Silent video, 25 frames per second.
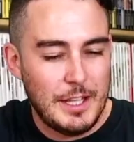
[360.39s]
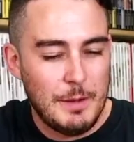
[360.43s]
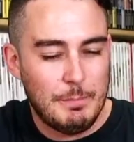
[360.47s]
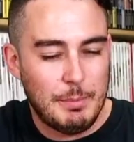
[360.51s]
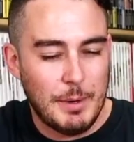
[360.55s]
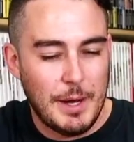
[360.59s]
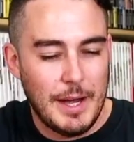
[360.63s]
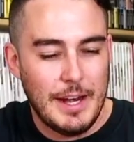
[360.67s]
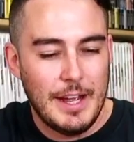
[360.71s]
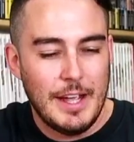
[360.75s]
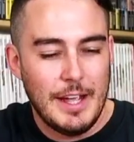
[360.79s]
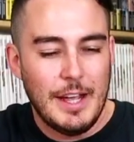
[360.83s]

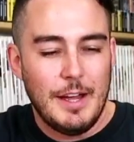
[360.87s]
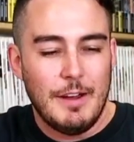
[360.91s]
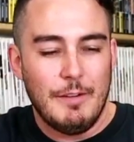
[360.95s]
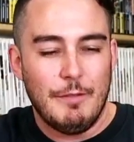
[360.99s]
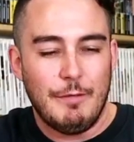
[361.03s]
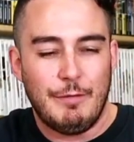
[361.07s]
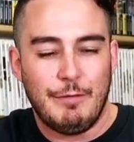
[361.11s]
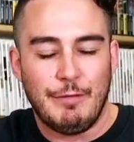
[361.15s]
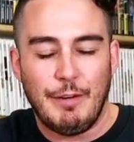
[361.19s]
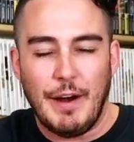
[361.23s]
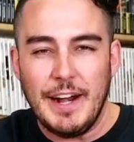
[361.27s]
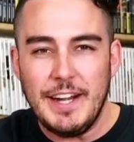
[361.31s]
but
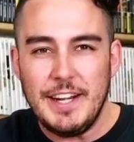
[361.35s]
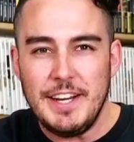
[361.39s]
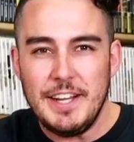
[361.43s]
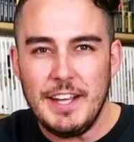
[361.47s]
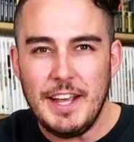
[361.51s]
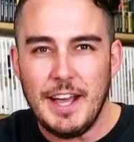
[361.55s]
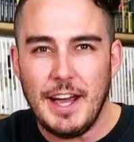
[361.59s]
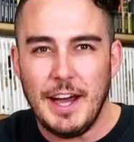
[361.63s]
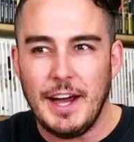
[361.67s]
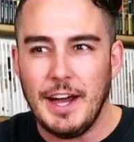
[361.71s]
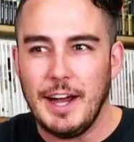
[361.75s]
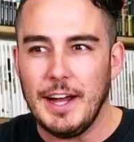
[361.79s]

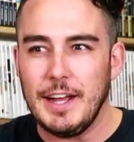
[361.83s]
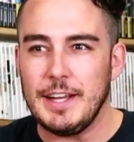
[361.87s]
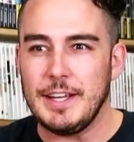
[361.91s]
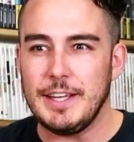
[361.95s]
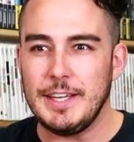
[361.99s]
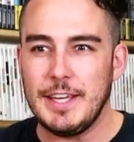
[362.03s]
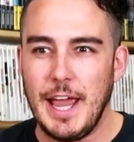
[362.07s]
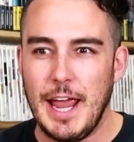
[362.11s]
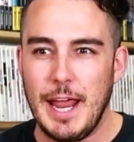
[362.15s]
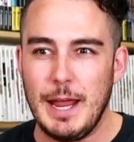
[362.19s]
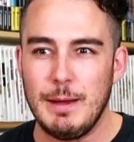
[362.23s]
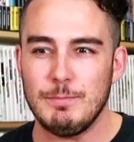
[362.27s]
finding
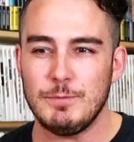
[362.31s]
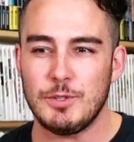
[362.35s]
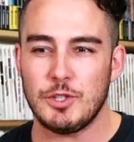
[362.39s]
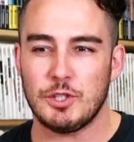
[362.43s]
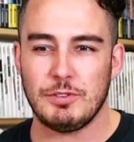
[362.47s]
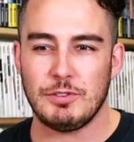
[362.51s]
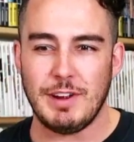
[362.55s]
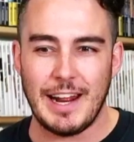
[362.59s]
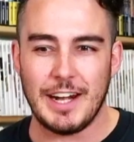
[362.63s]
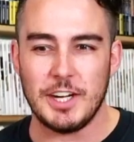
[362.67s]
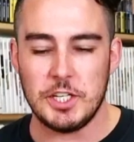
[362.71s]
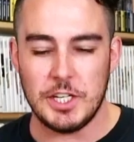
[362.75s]
game
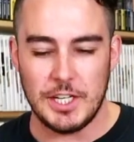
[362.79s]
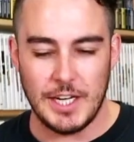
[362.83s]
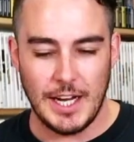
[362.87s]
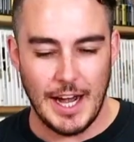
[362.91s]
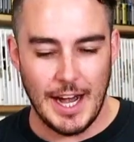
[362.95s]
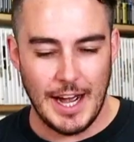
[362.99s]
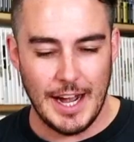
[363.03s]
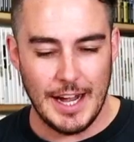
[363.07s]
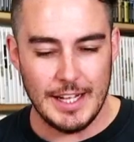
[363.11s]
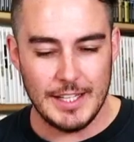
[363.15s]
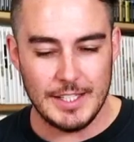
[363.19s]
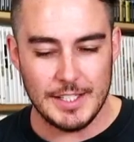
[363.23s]
strategy
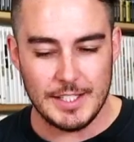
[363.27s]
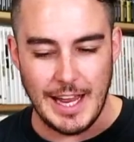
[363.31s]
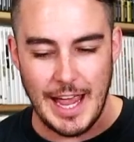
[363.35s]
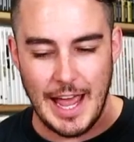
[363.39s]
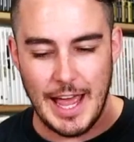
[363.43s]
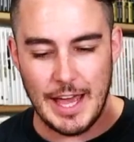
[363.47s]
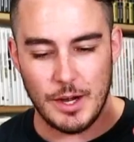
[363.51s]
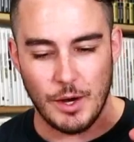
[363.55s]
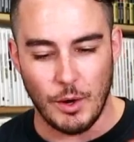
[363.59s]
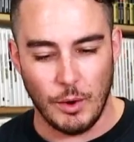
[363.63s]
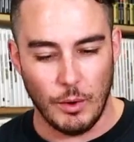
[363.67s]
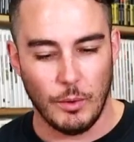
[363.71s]
guides
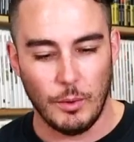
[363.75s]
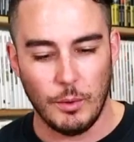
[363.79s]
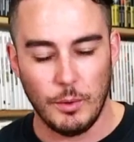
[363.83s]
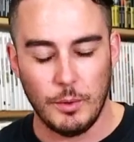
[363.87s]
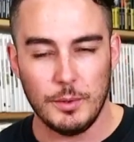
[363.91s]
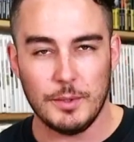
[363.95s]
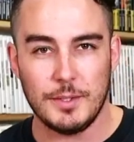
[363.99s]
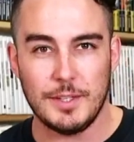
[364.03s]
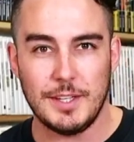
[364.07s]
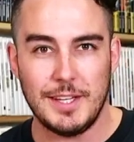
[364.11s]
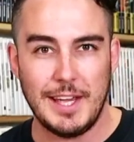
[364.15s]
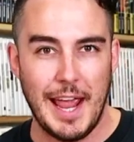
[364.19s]
and
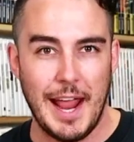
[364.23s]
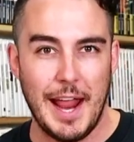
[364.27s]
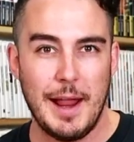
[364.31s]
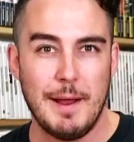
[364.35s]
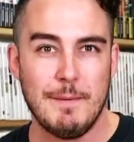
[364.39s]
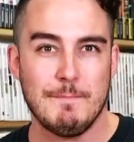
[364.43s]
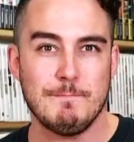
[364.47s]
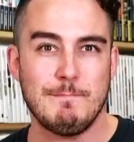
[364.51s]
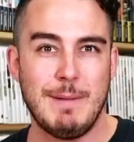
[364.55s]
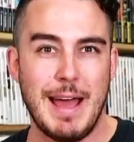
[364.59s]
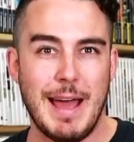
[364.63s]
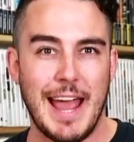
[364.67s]
old
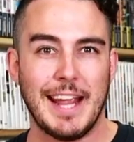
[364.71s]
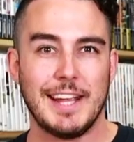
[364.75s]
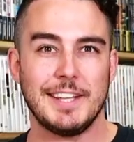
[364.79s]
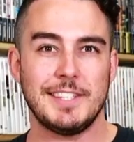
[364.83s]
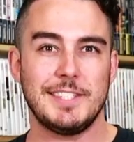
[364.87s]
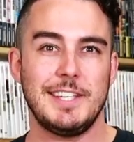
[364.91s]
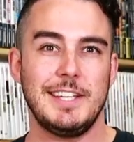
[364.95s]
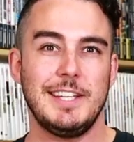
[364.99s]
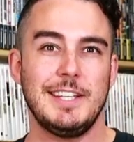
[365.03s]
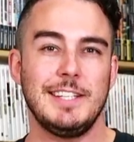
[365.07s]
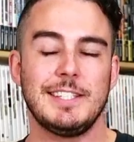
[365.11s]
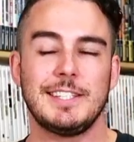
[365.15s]
game
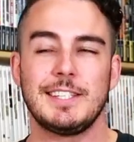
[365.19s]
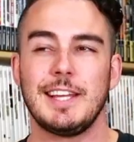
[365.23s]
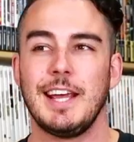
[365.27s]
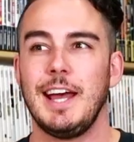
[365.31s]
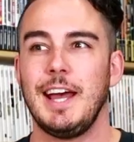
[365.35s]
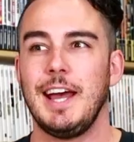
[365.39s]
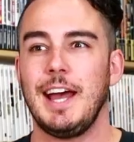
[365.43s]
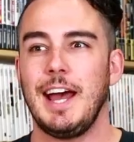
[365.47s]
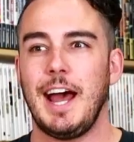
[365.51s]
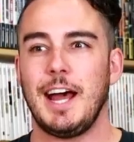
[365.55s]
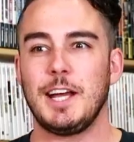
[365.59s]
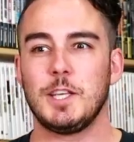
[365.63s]
magazines
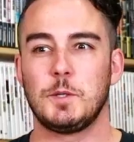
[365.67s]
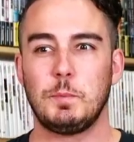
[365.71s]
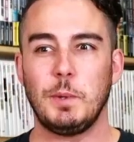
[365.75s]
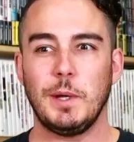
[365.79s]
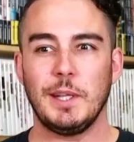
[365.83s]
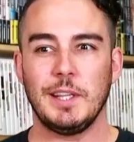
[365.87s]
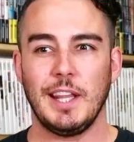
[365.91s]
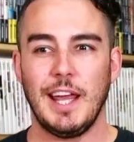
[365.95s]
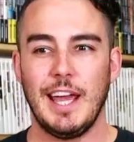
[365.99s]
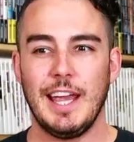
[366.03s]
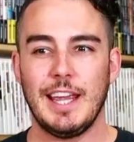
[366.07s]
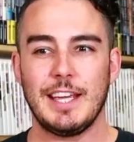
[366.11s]
has
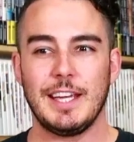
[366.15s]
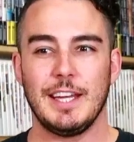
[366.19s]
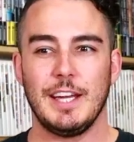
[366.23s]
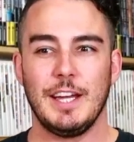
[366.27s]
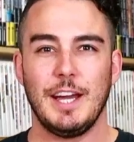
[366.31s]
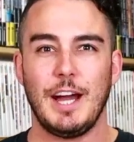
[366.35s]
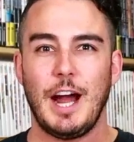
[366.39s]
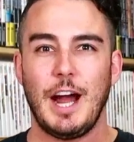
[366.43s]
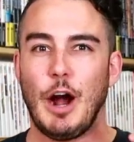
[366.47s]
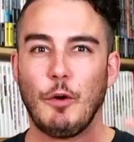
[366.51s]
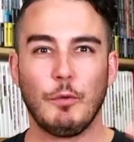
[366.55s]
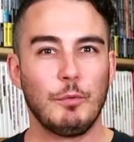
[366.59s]
been like
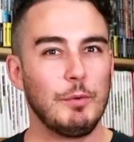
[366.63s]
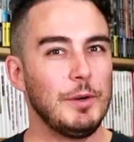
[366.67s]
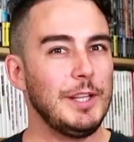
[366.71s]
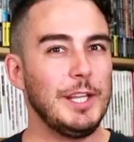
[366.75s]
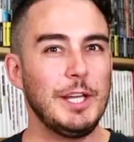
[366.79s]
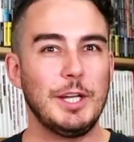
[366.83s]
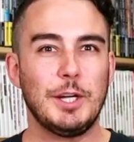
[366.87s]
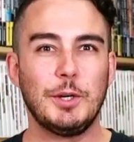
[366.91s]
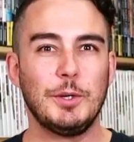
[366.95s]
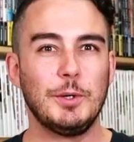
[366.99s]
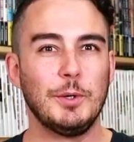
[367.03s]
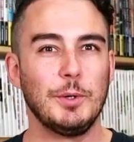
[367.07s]
a
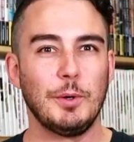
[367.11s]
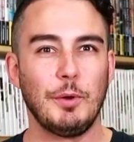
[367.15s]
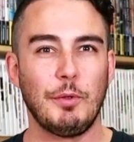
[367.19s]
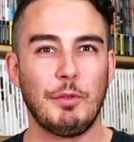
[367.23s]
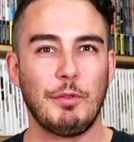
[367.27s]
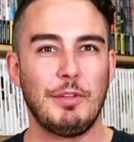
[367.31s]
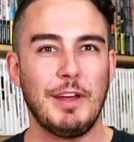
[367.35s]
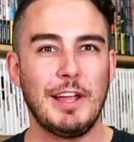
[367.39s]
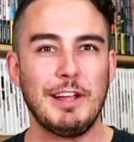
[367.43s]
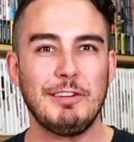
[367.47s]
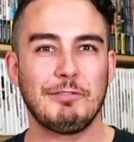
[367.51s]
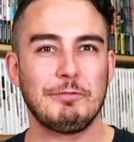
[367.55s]
really cool
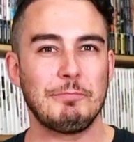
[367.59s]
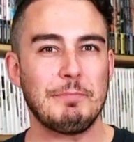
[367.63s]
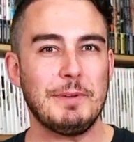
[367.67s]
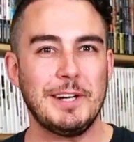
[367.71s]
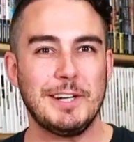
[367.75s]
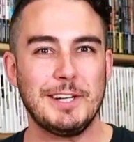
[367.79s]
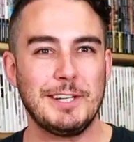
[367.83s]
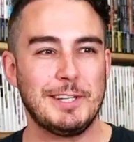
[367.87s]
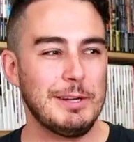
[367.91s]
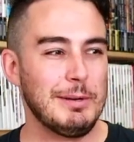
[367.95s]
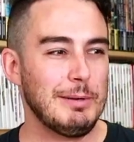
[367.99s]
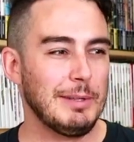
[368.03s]
thing for me
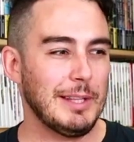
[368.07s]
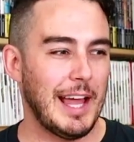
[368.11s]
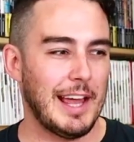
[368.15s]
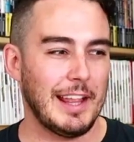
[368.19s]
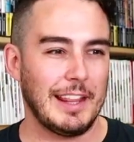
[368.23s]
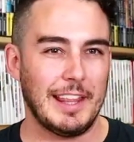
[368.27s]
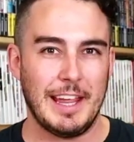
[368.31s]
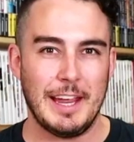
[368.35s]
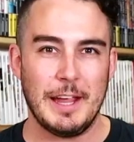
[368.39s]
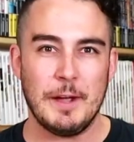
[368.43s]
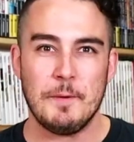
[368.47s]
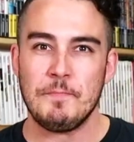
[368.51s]
to do
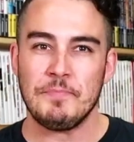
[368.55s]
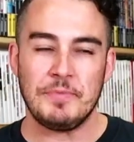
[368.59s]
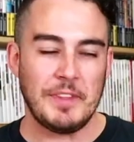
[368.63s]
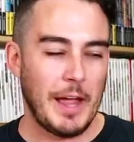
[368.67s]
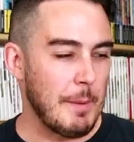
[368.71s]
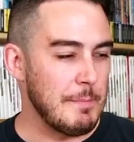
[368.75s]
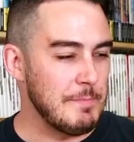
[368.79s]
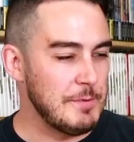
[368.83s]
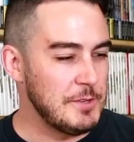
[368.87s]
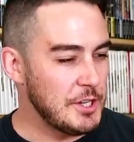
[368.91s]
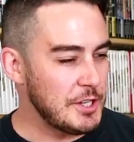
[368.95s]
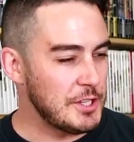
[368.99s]
lately.
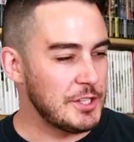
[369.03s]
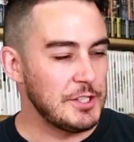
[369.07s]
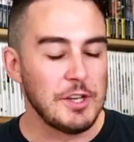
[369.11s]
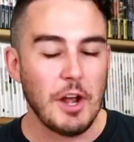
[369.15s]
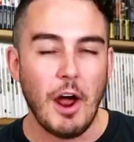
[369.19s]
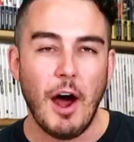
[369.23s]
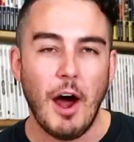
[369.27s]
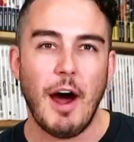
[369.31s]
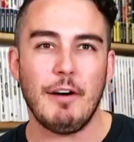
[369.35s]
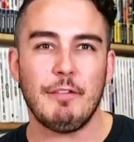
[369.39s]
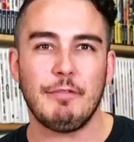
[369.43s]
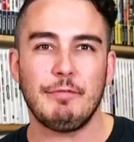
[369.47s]
I'm just
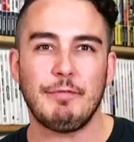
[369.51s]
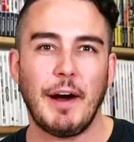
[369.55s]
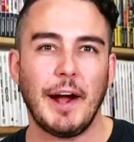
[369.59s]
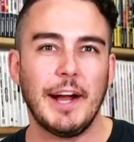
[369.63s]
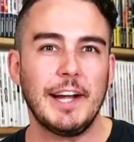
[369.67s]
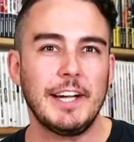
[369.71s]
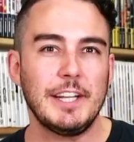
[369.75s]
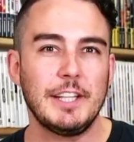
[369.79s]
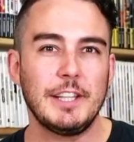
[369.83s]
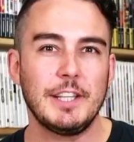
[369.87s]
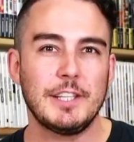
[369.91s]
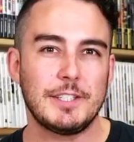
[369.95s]
not
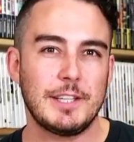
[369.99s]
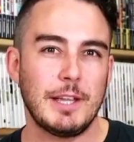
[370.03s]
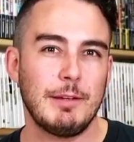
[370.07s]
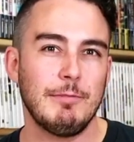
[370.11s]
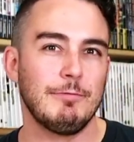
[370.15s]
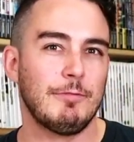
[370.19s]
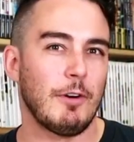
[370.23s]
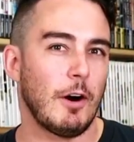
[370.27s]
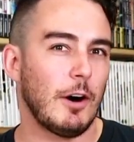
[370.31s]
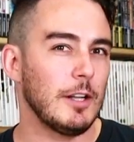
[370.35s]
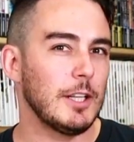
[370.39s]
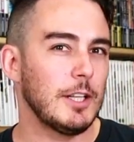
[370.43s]
finding the same
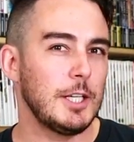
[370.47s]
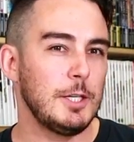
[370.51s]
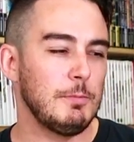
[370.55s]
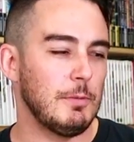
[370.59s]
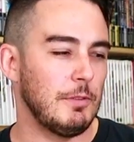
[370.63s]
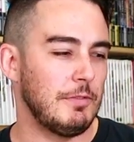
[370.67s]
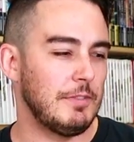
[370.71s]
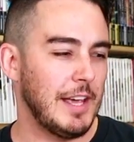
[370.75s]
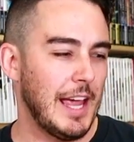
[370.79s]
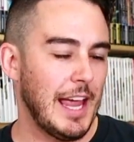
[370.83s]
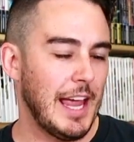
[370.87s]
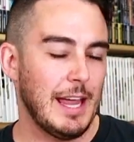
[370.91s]
volume
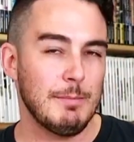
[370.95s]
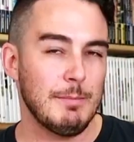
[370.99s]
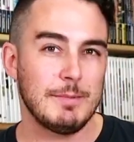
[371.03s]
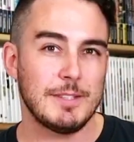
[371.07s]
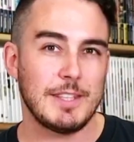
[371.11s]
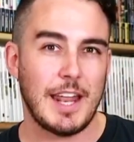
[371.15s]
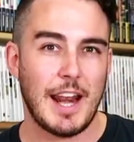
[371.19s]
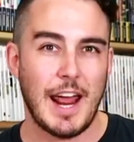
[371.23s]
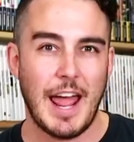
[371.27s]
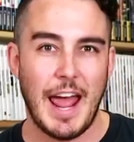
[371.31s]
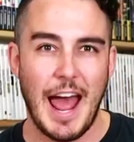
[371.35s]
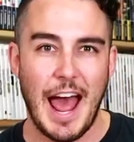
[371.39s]
of games
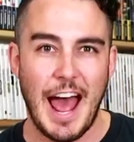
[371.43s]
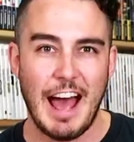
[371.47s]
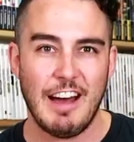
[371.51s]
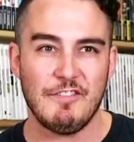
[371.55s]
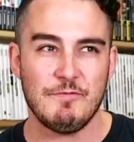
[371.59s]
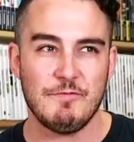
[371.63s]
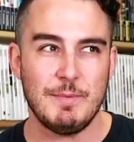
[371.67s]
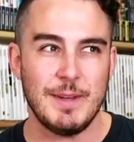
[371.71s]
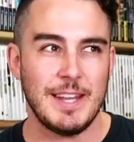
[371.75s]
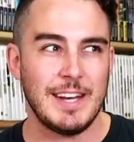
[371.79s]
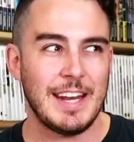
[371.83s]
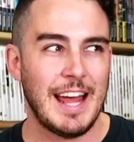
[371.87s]
that I
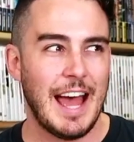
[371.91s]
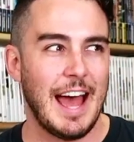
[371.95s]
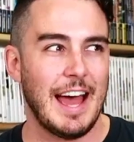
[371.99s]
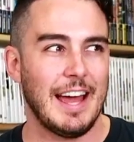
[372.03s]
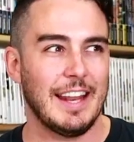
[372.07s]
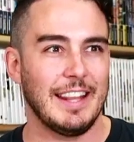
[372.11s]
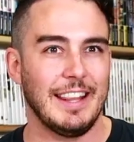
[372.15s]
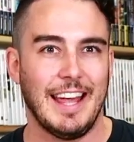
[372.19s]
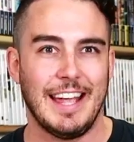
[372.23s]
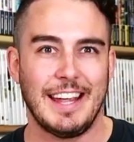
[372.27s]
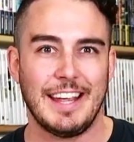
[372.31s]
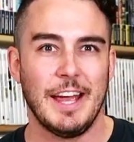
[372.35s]
have been
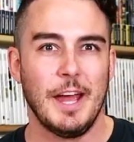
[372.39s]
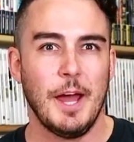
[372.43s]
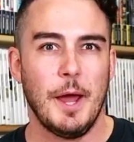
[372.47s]
at like